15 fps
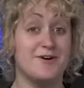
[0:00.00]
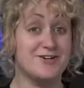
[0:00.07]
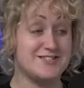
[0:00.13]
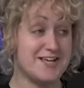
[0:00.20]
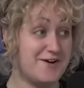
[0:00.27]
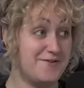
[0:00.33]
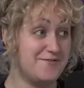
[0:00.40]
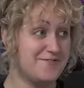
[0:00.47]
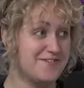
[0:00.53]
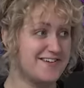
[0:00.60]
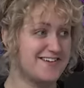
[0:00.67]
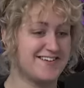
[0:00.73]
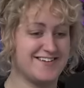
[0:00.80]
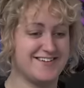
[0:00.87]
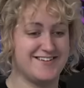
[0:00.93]
for yourself,
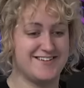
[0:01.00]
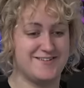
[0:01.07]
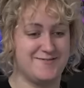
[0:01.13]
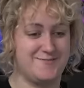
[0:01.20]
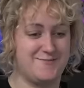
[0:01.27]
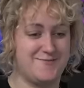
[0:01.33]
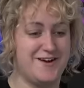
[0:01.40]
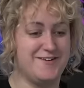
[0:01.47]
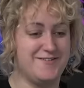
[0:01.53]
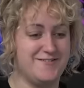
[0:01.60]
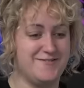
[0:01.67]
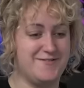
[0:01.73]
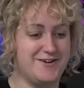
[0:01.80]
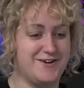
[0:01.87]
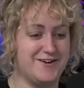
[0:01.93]

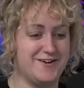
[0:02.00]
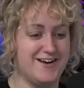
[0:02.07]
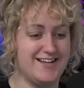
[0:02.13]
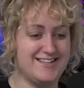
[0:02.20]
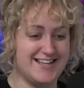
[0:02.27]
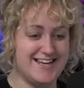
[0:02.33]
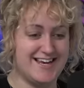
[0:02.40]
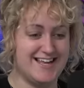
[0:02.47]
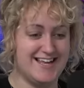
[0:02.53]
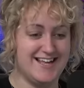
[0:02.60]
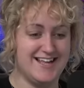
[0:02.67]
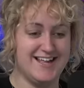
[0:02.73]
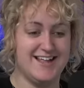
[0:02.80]
for your identity.